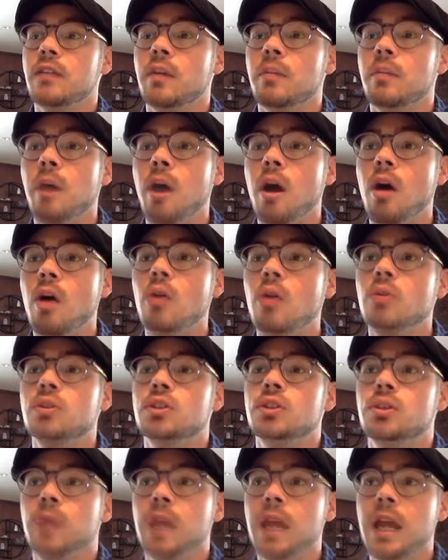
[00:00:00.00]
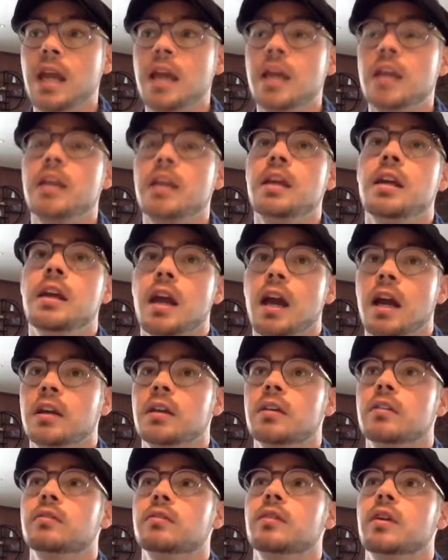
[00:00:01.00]
opposed to any kind
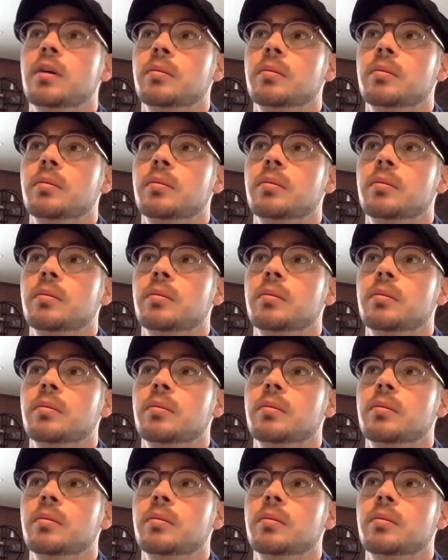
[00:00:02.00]
of